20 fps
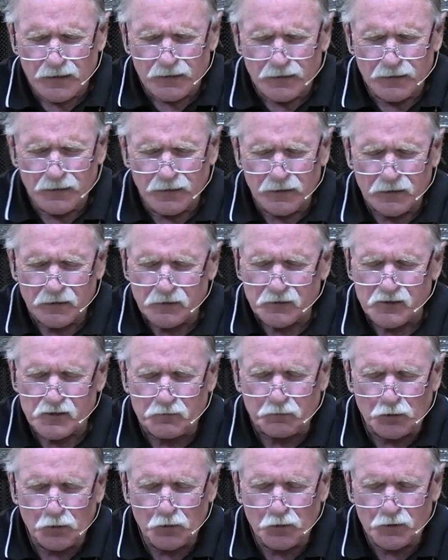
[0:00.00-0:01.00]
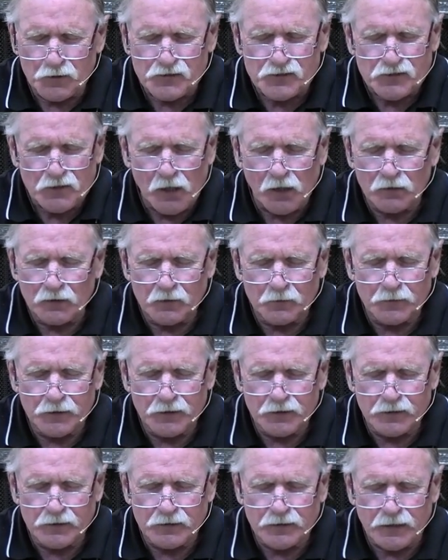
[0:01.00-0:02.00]
explore
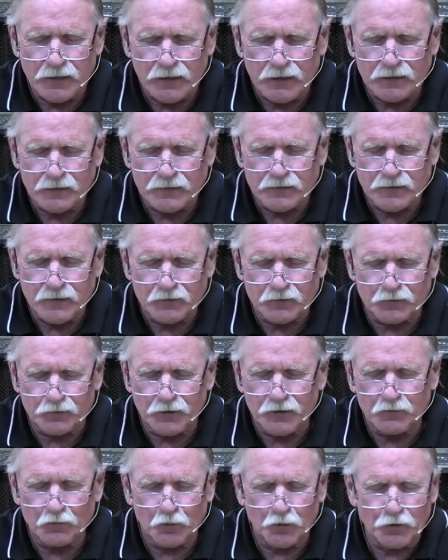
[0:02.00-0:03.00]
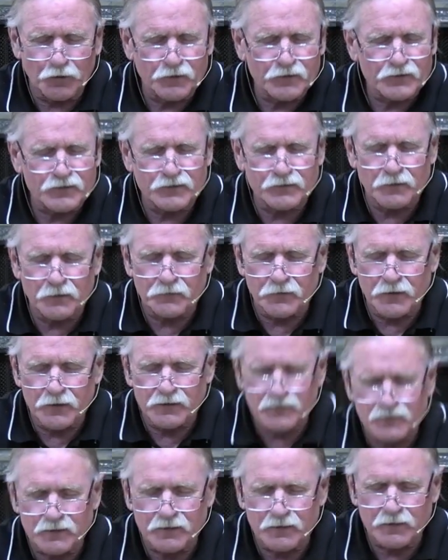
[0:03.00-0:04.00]
Solomon and his great works and the
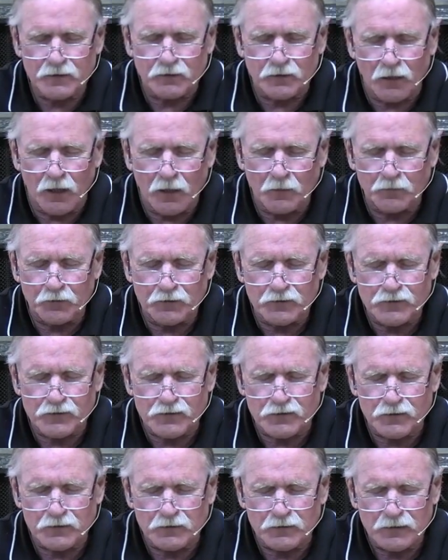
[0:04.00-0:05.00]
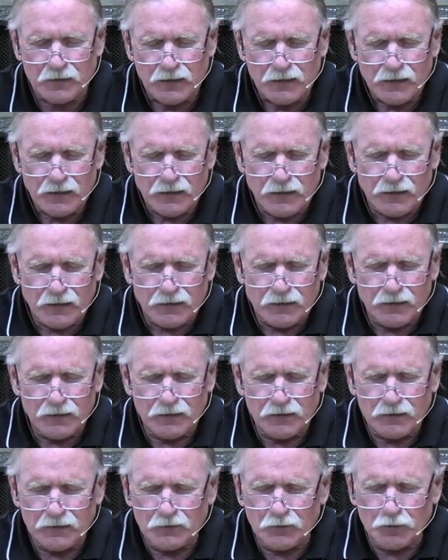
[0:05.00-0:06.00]
things that he accomplished. And
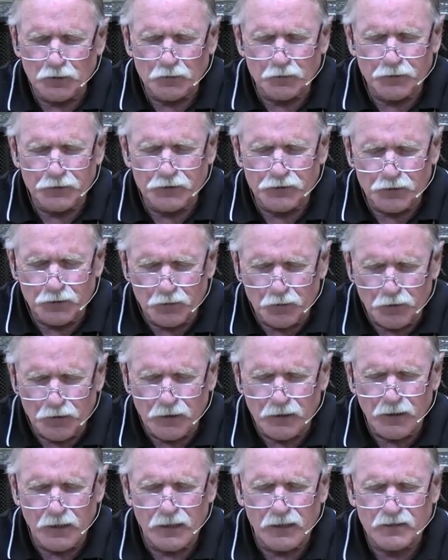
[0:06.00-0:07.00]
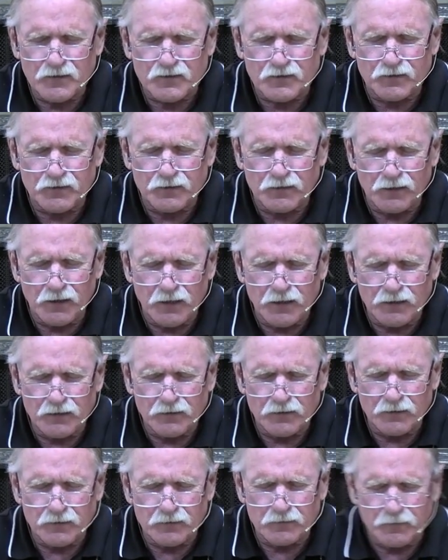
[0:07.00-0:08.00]
Lord, we do want to ask tonight
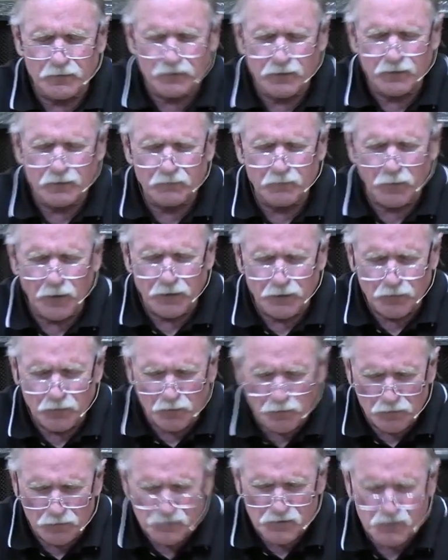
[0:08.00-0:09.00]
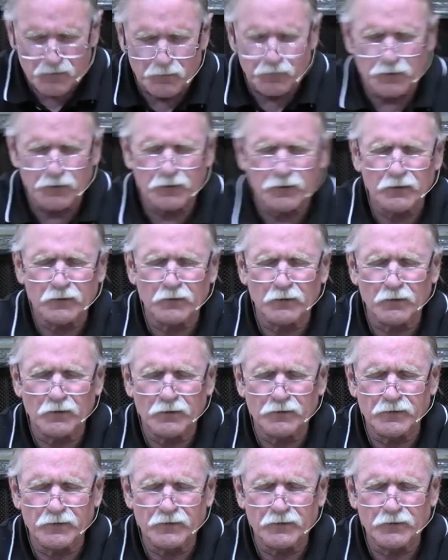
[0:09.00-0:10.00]
that by your Holy Spirit,
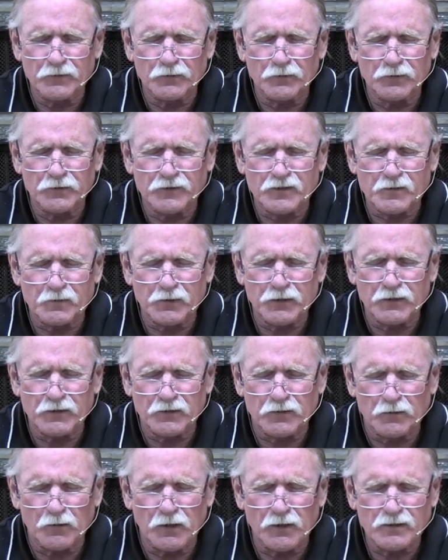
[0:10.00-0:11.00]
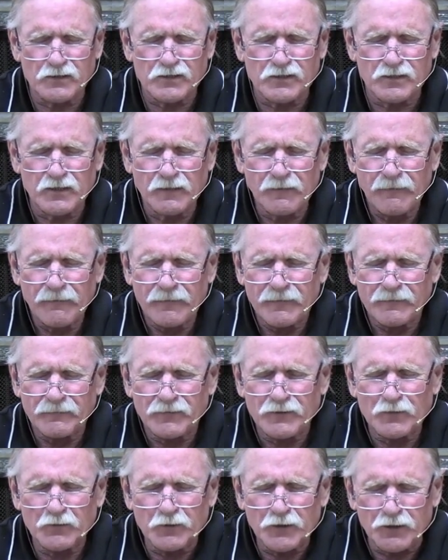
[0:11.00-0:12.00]
Lord, that you would speak to us,
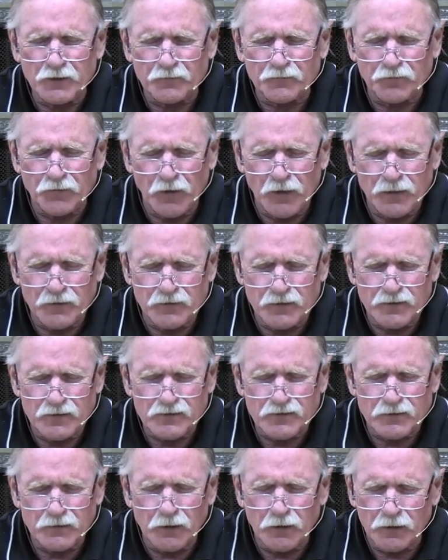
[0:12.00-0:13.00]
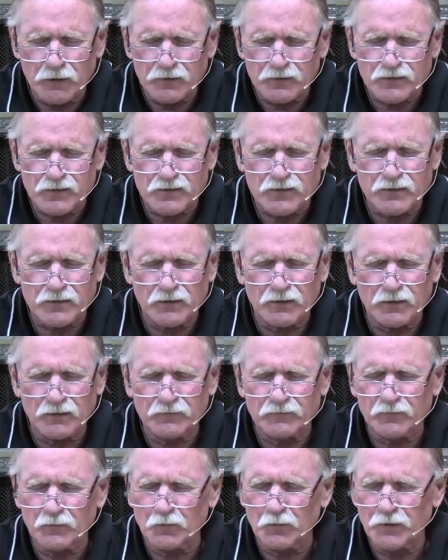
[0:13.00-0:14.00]
that we could find these nuggets
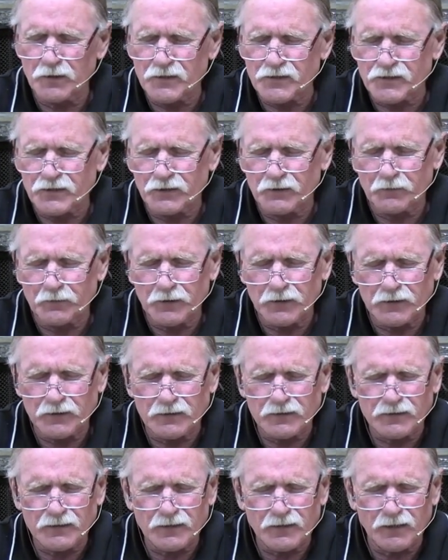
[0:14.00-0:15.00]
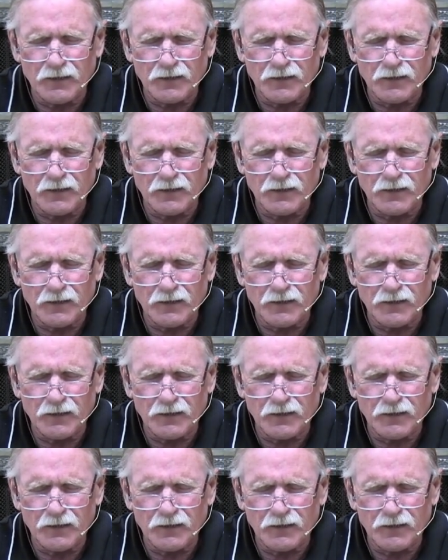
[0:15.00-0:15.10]
of wisdom and